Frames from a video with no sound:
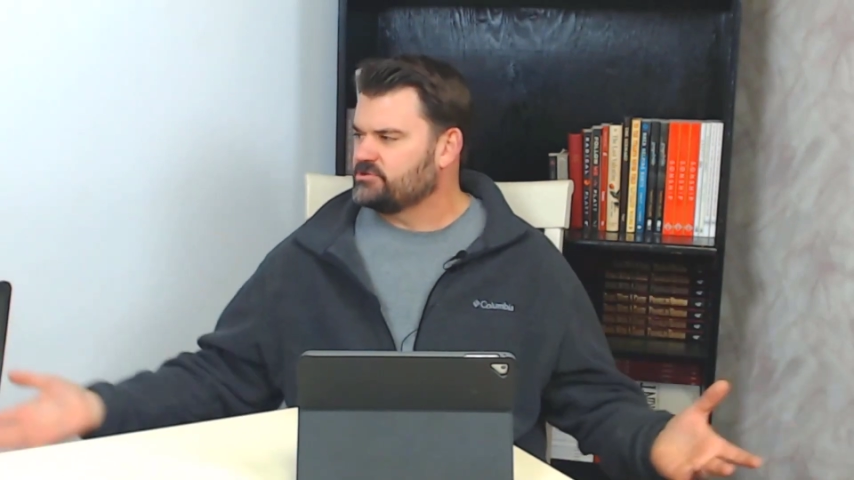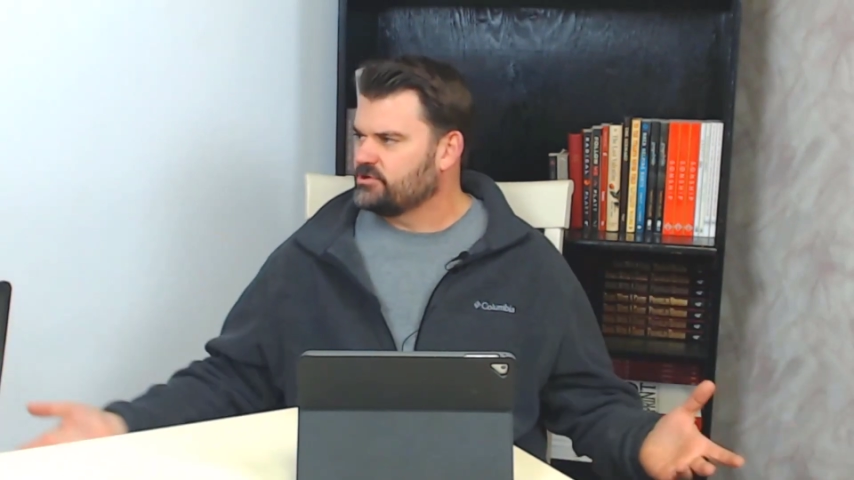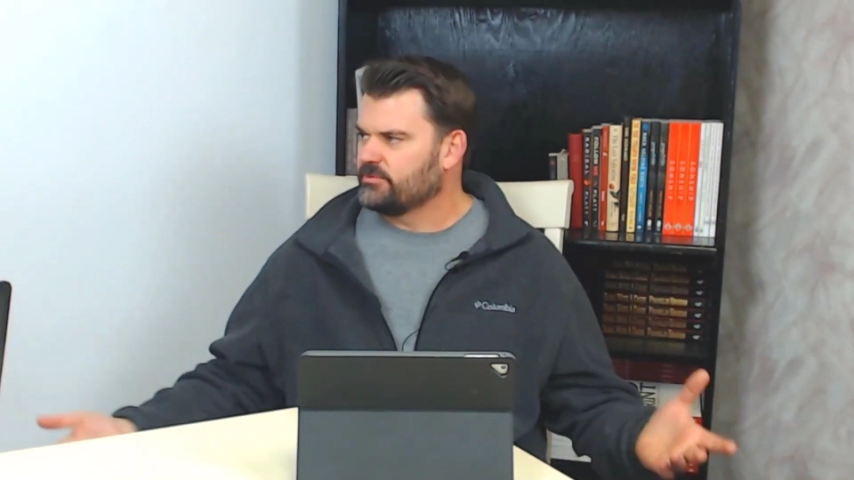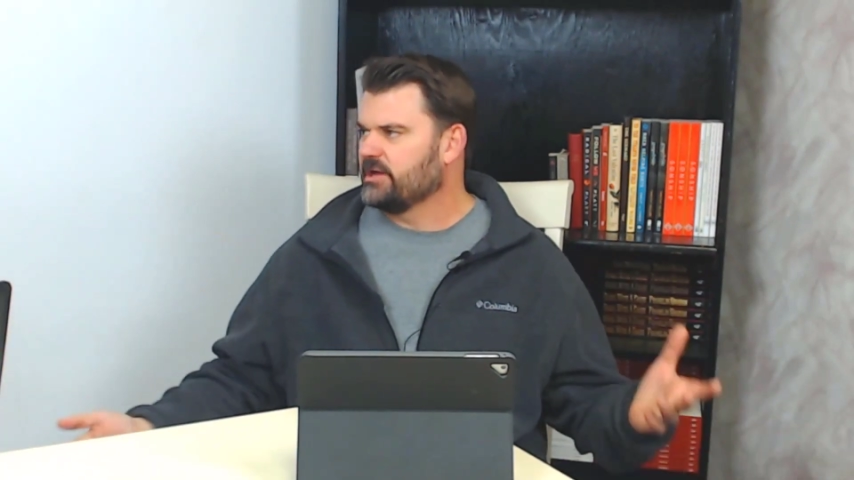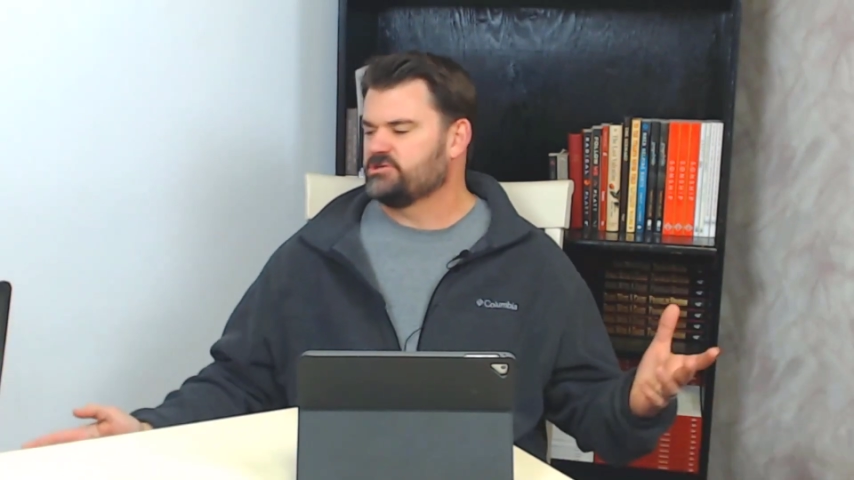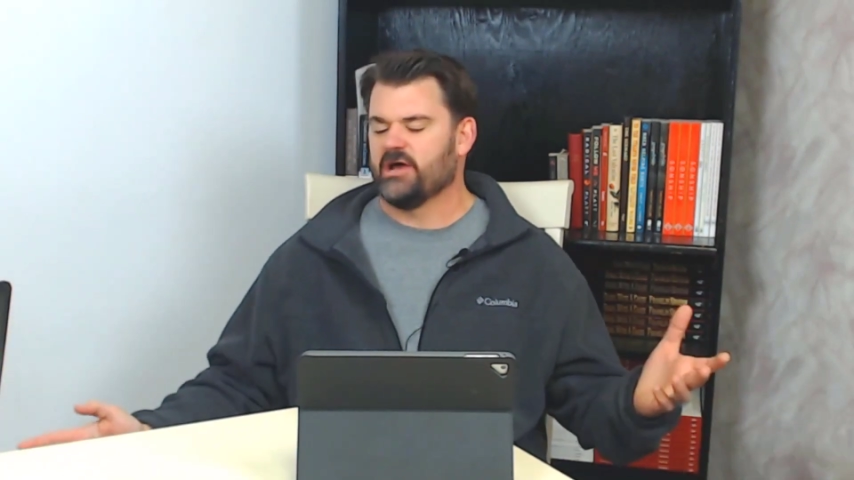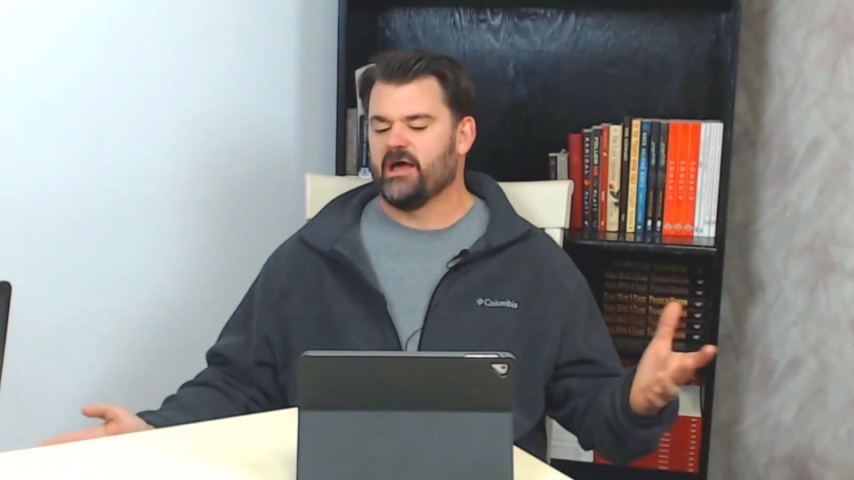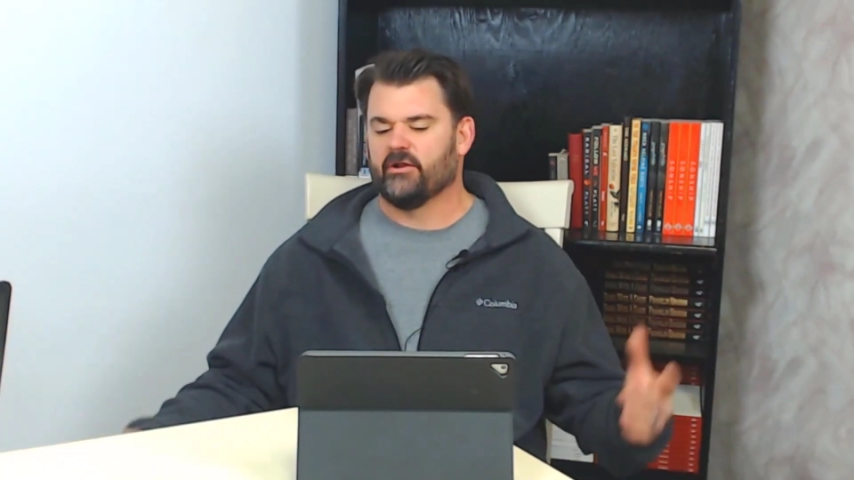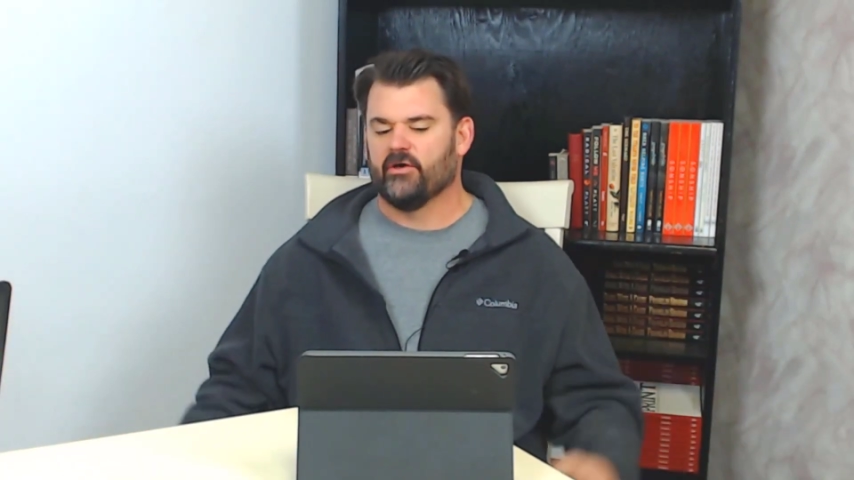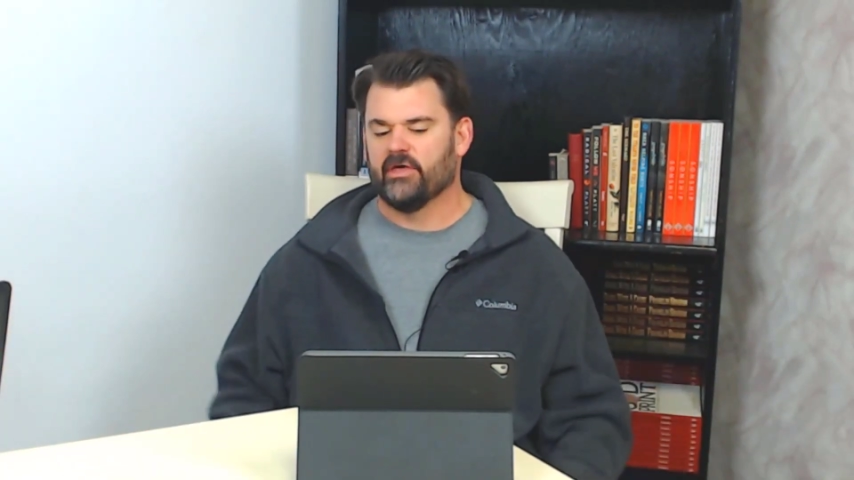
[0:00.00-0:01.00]
you're my
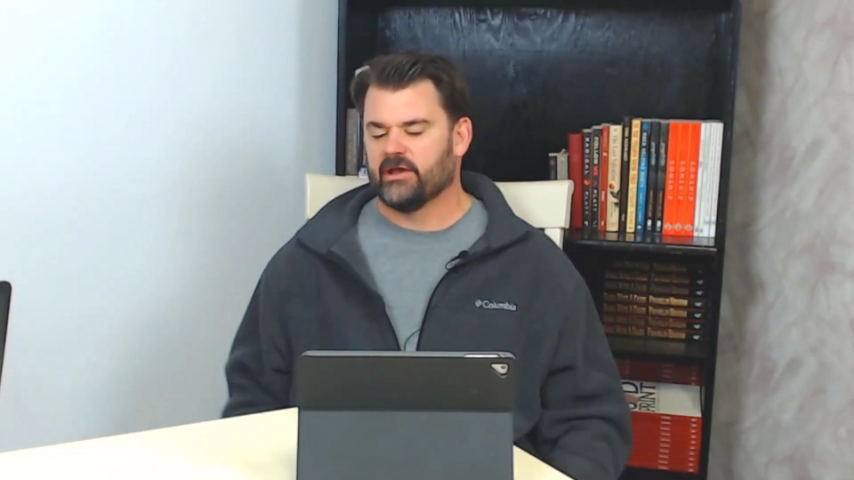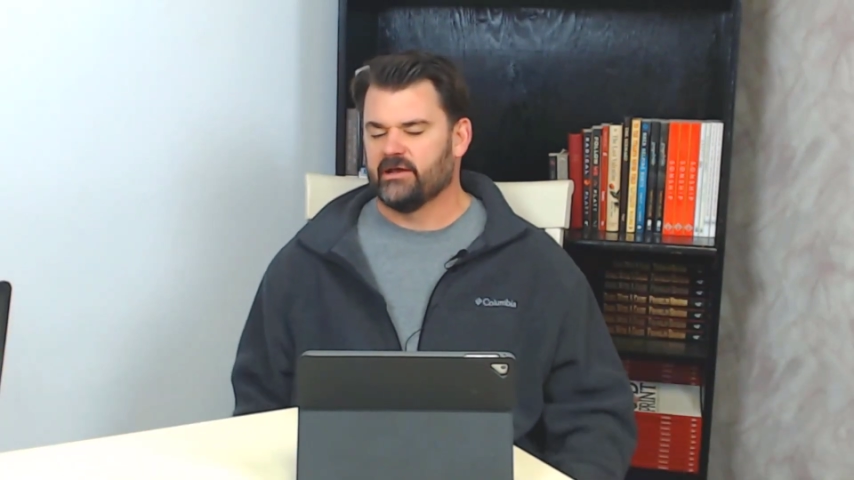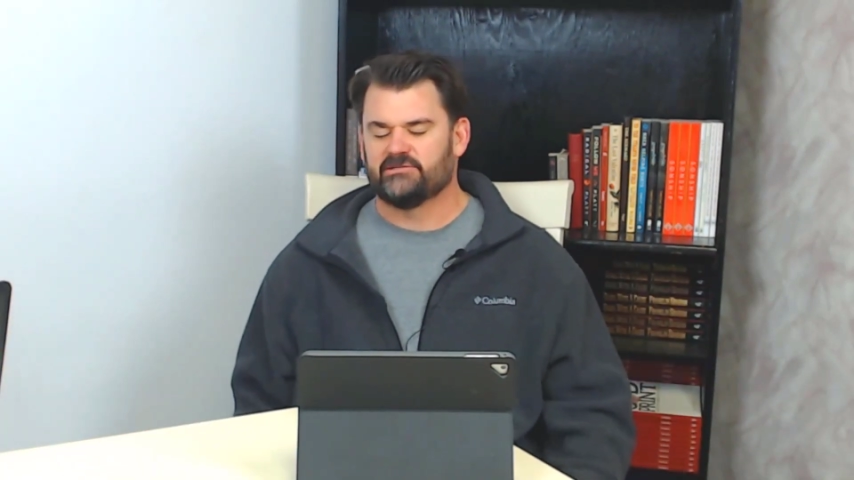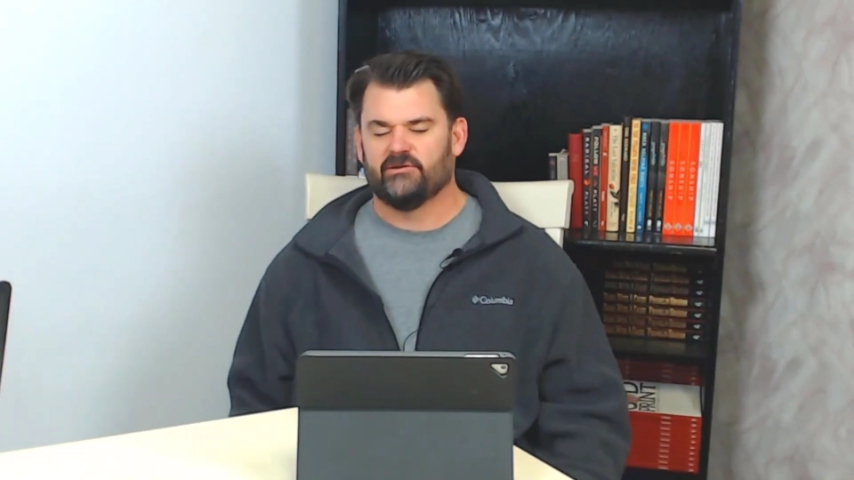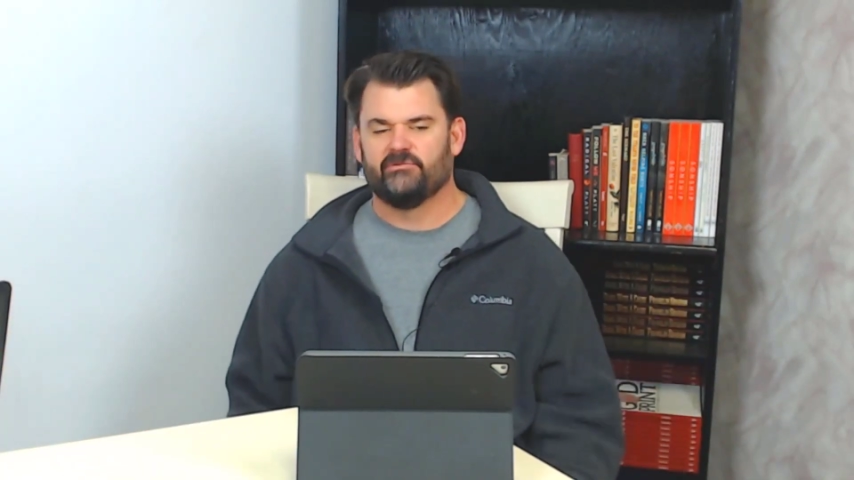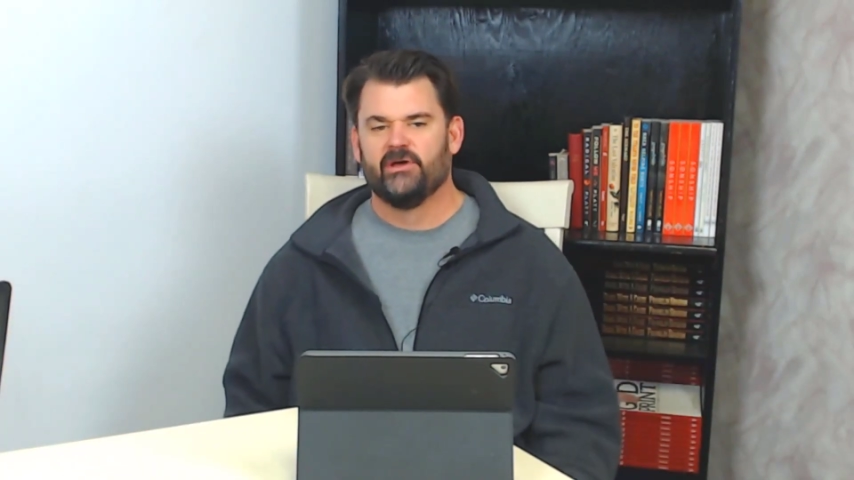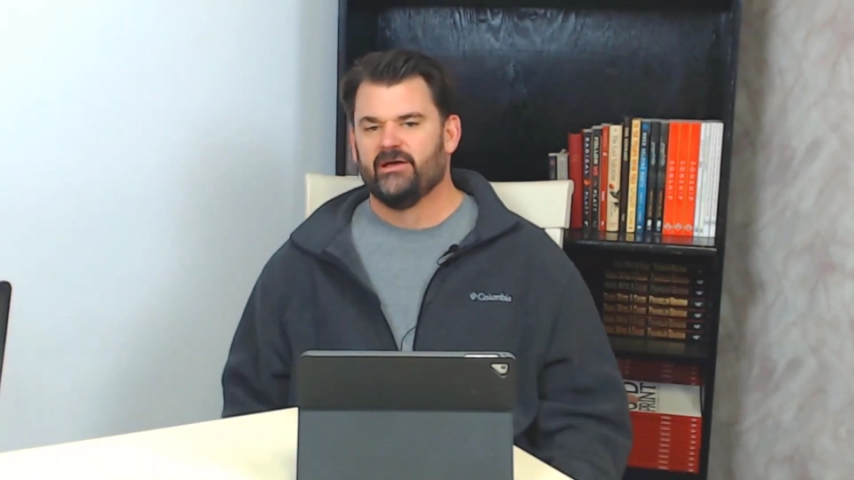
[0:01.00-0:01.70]
child and all that kind of stuff.